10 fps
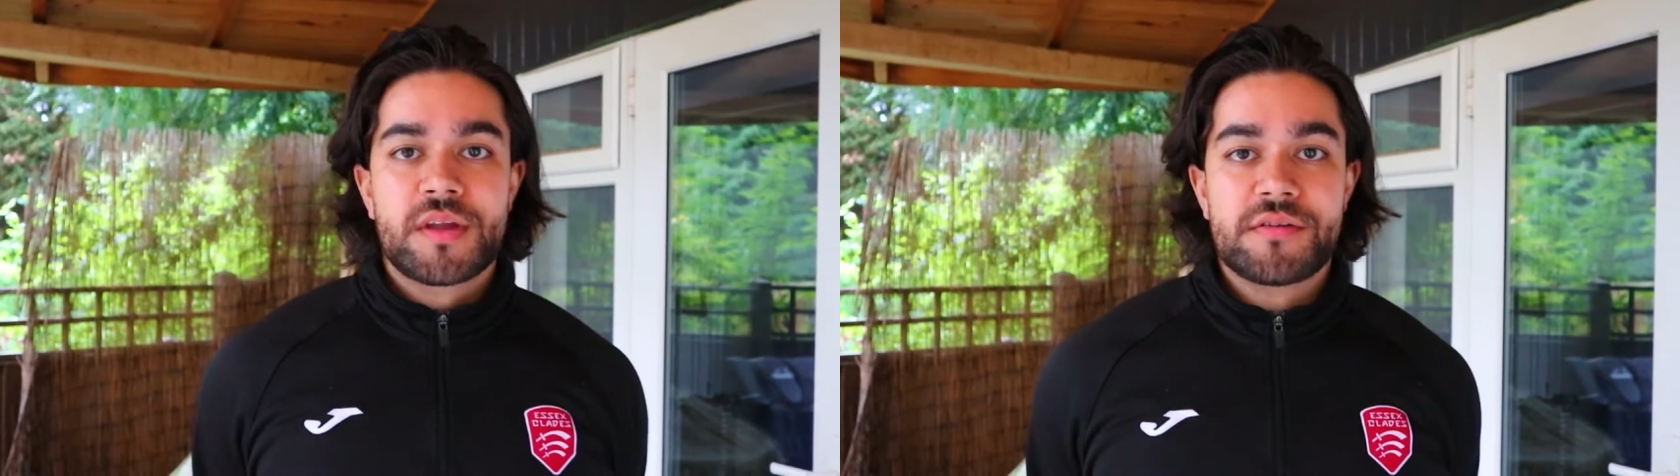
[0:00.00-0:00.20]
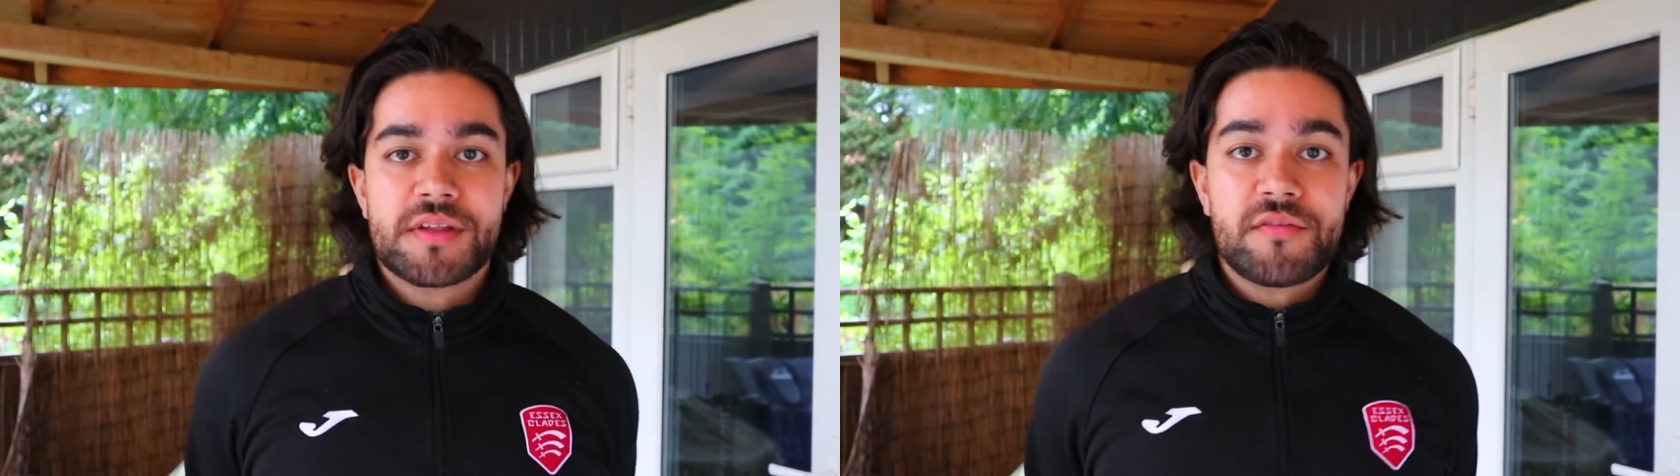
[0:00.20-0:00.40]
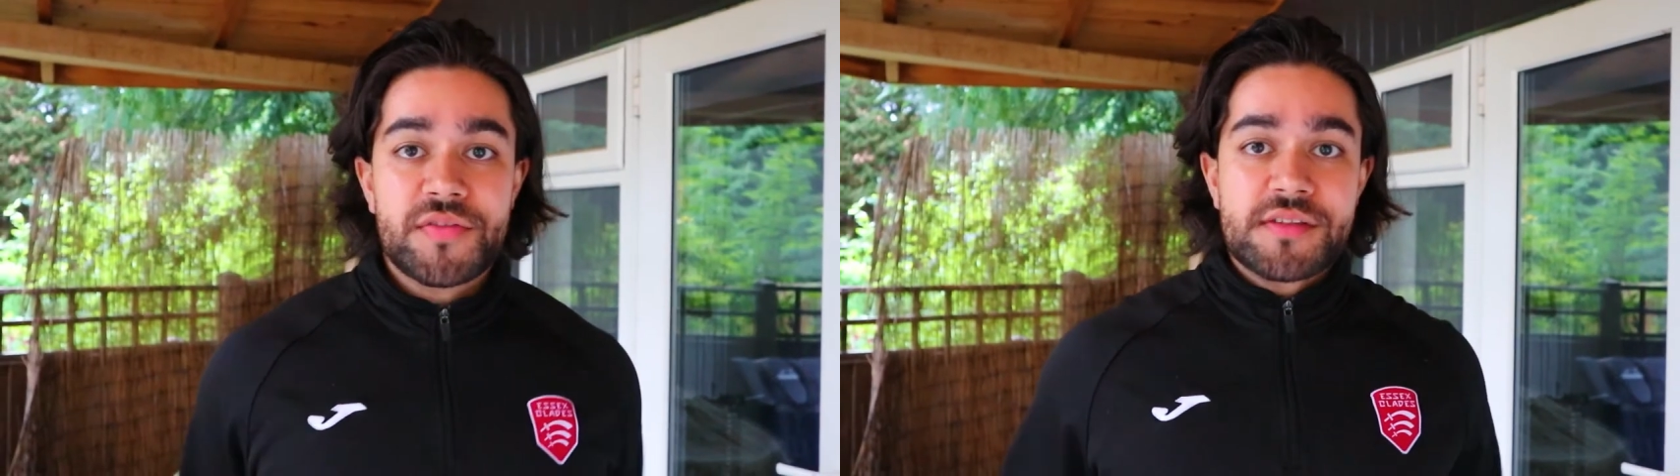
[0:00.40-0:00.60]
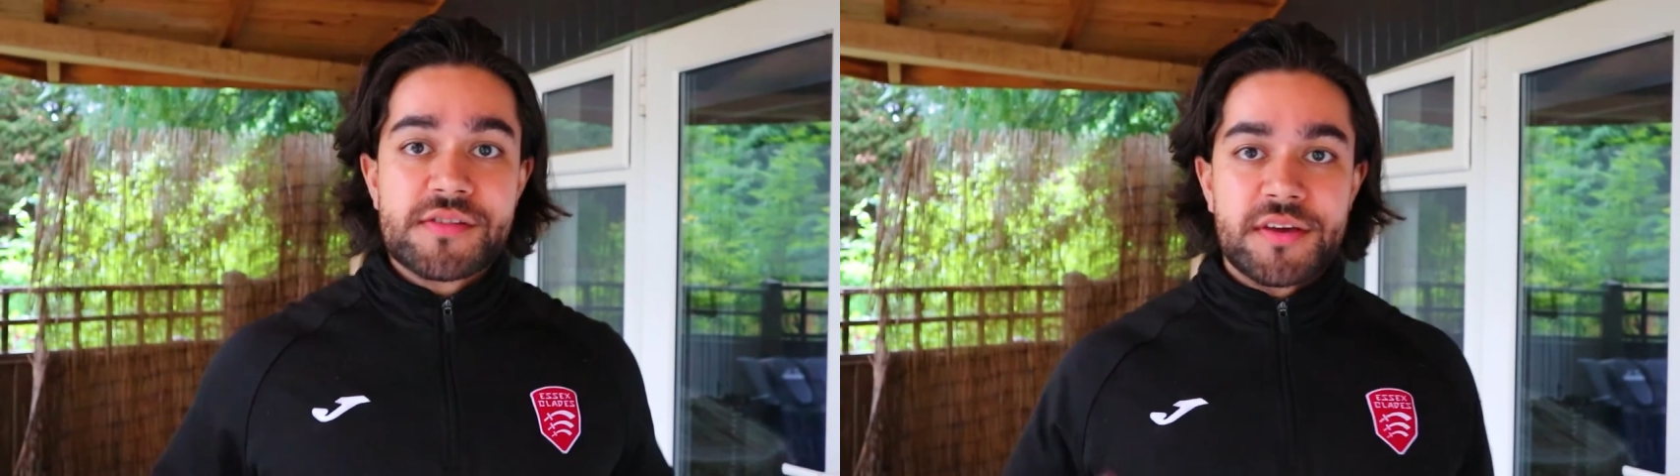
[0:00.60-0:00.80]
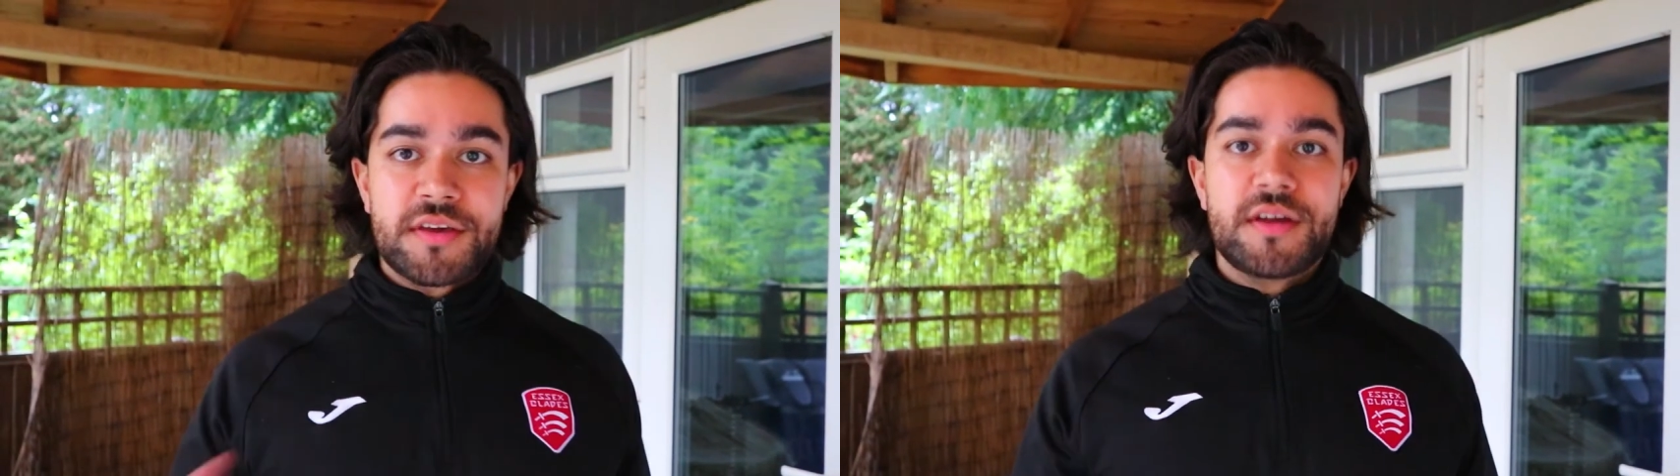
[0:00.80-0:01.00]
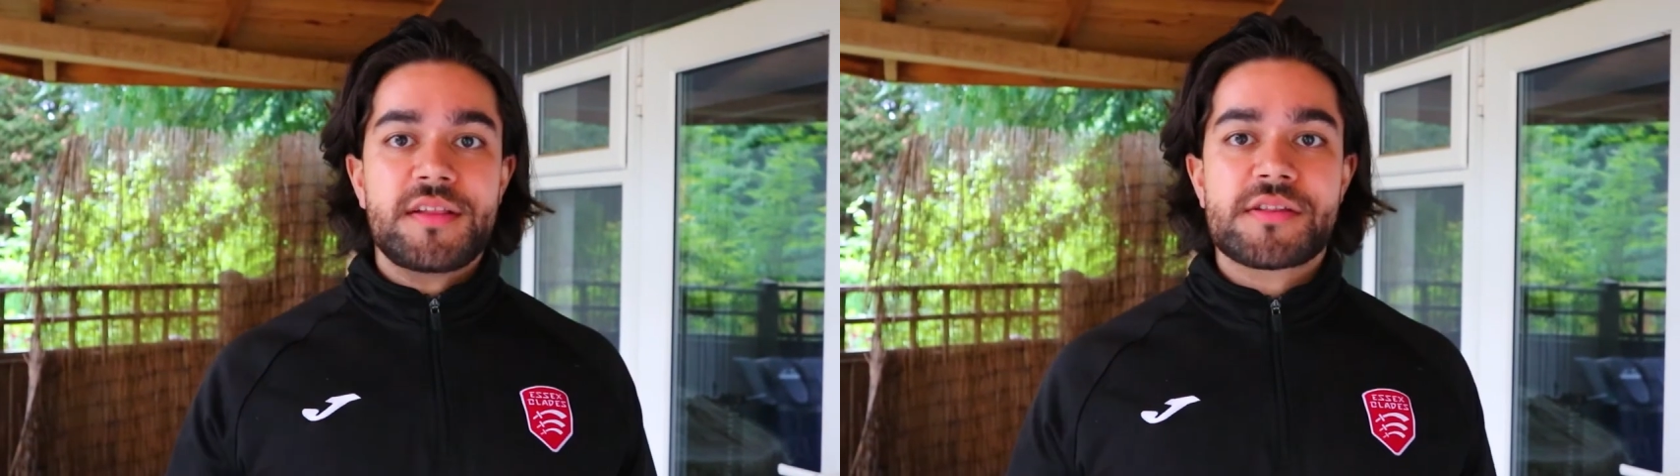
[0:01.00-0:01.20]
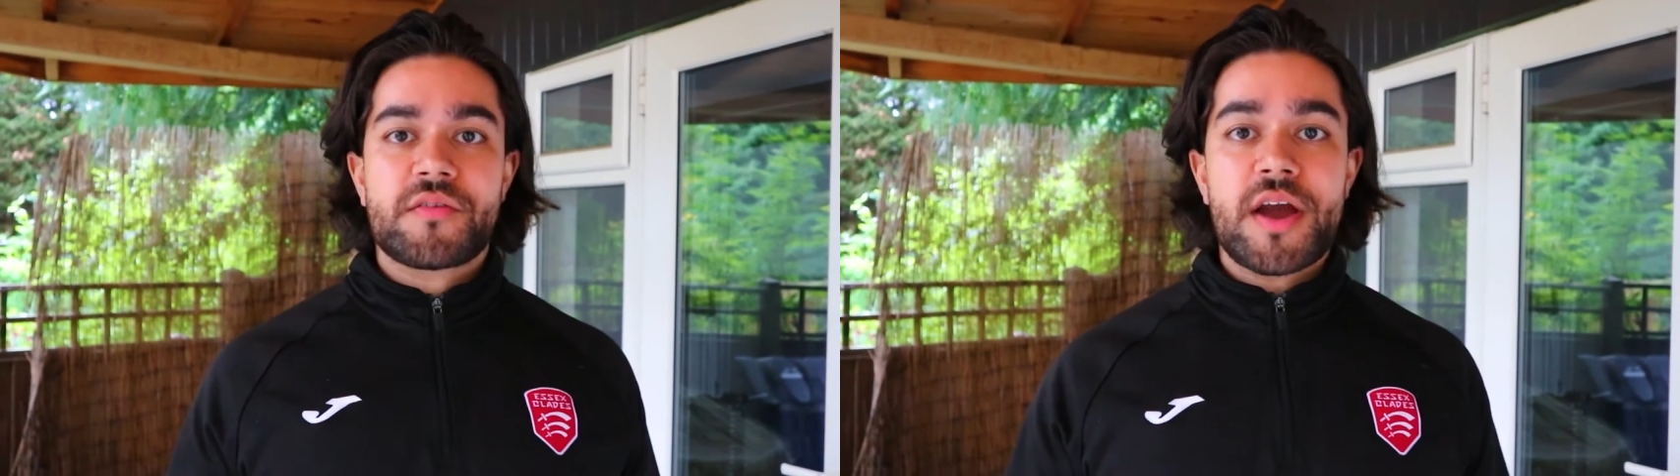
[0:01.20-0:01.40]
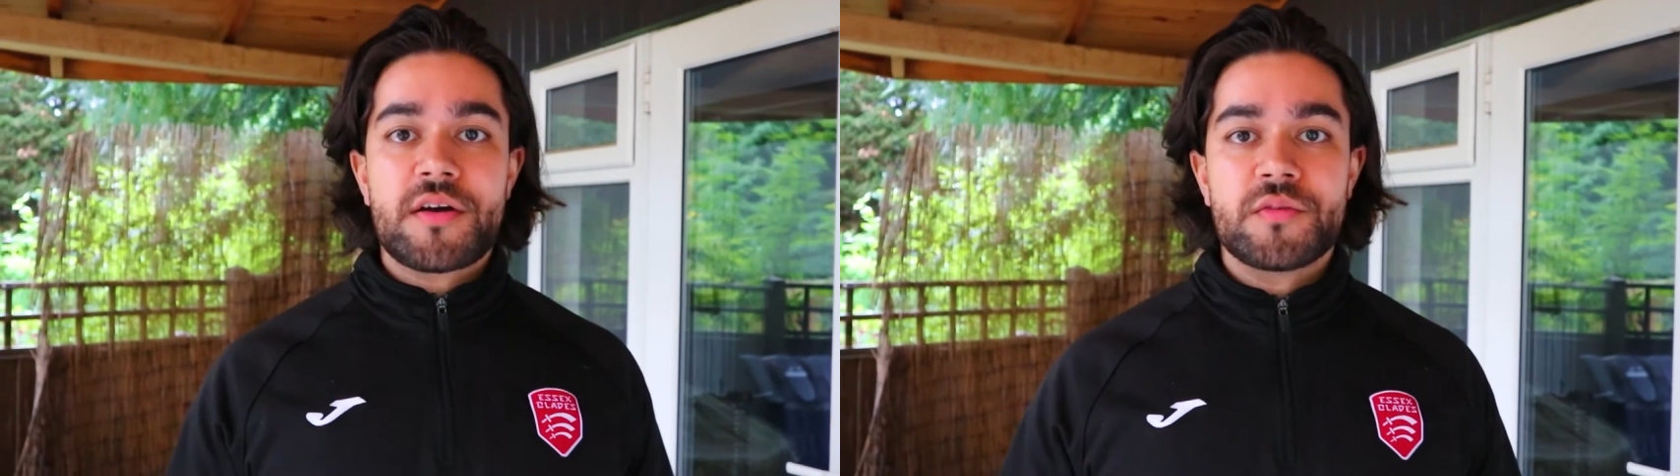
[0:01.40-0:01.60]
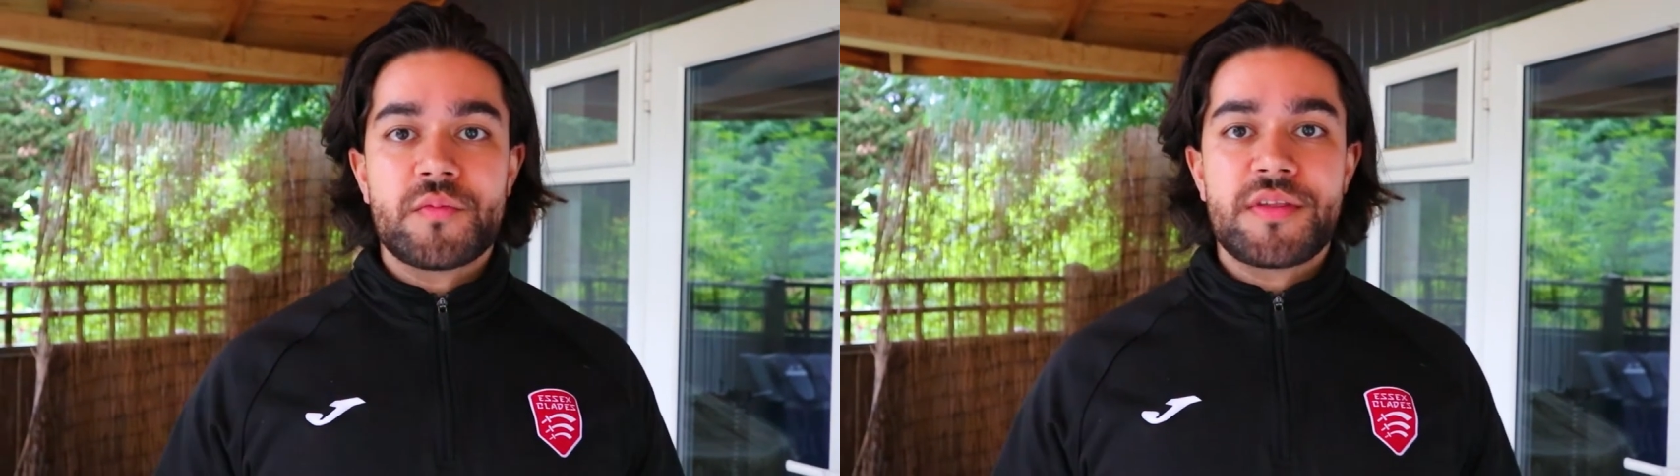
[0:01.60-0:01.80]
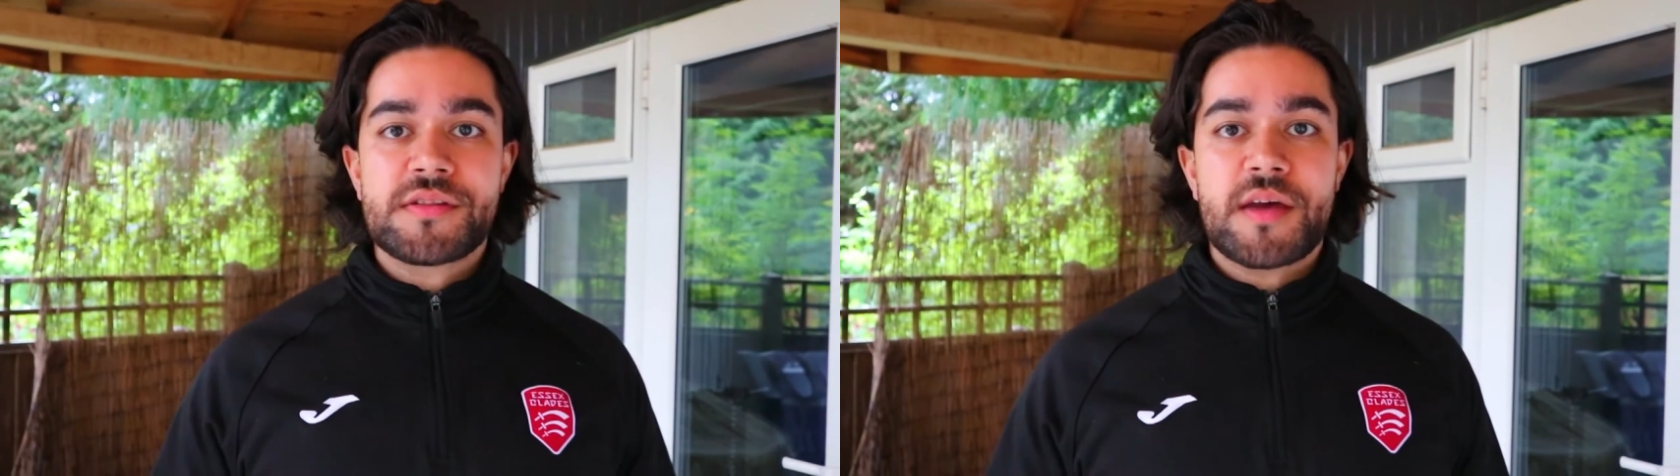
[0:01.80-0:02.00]
So everything's looking good, let's crack on
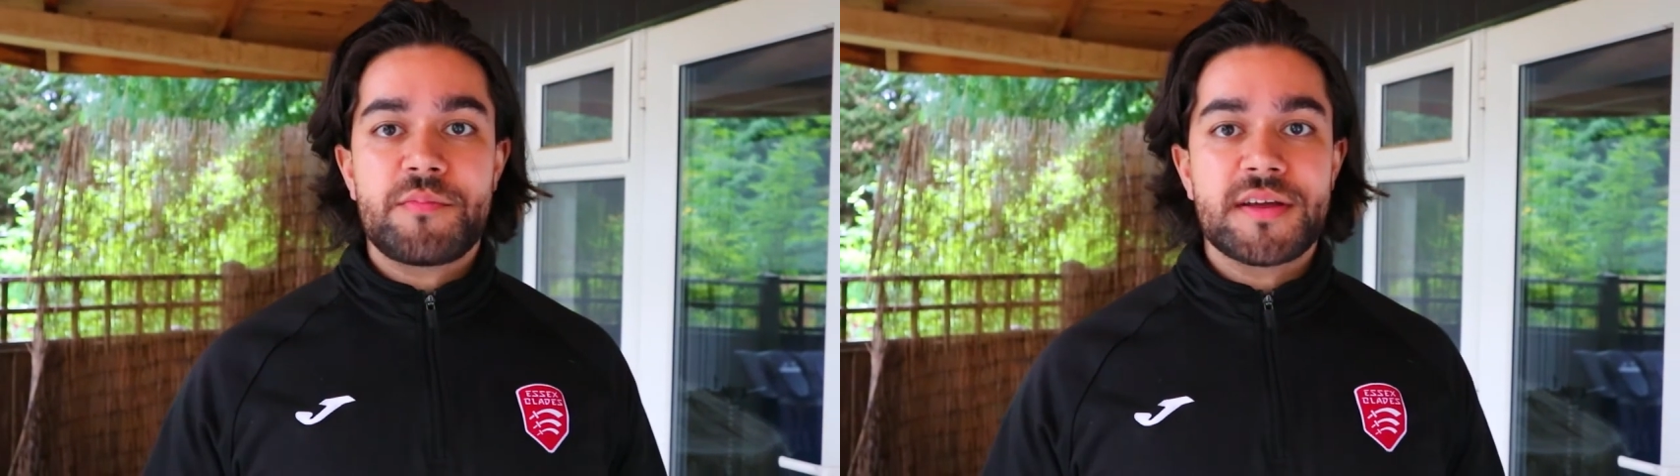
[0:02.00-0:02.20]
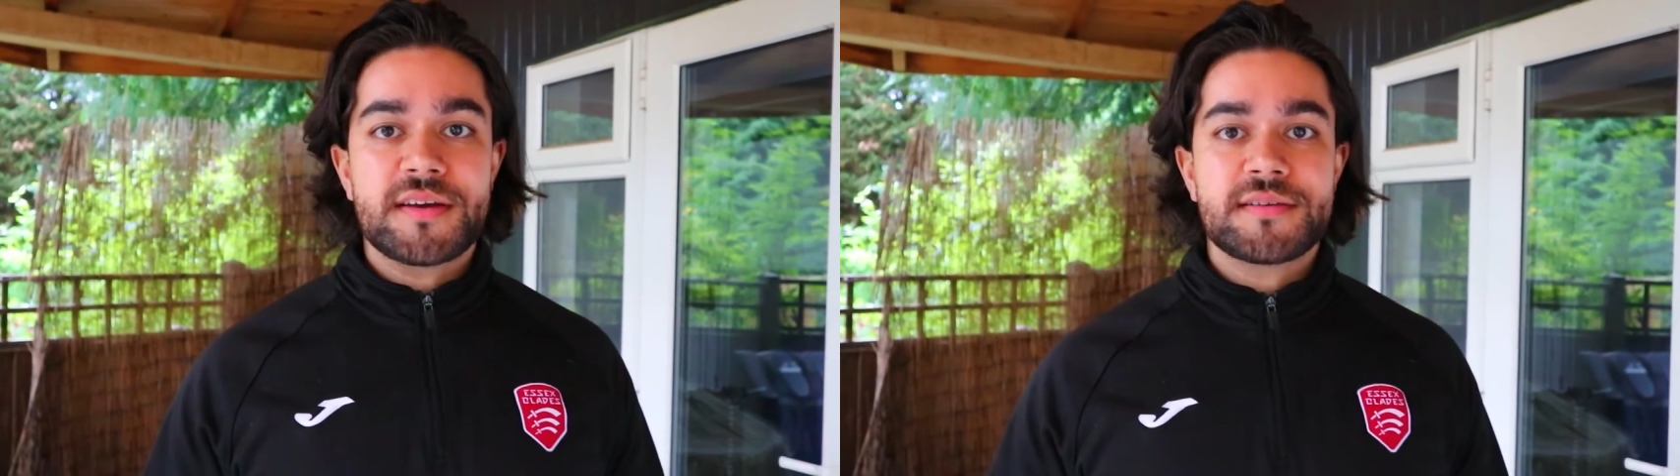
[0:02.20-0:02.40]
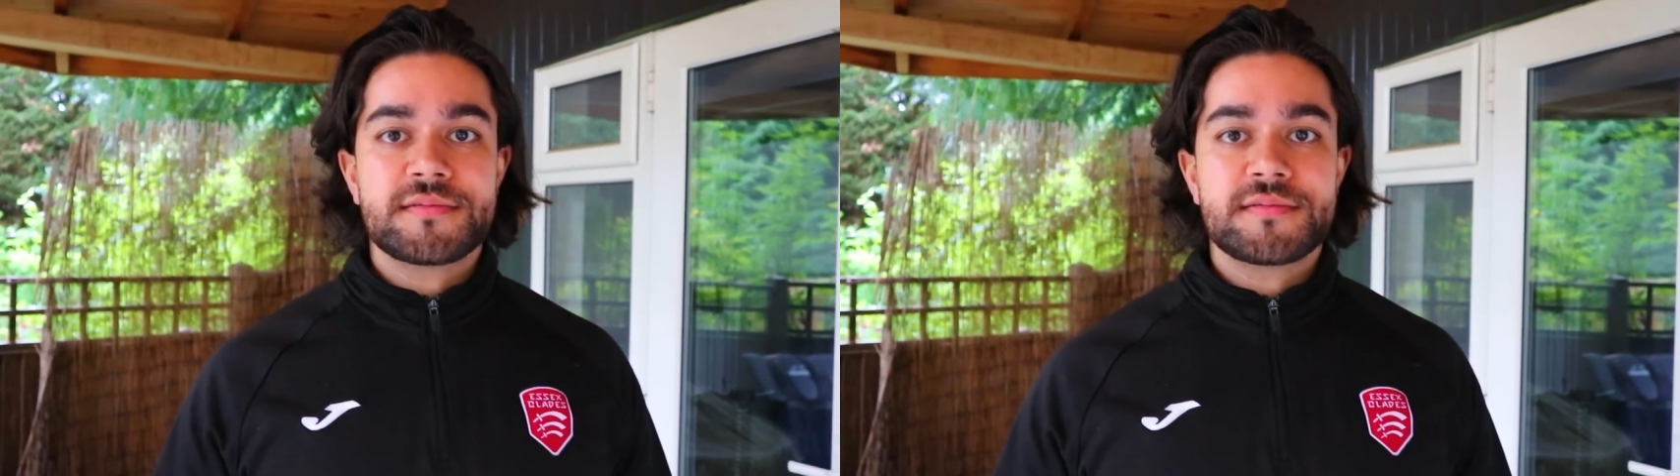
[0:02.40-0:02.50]
with assembling.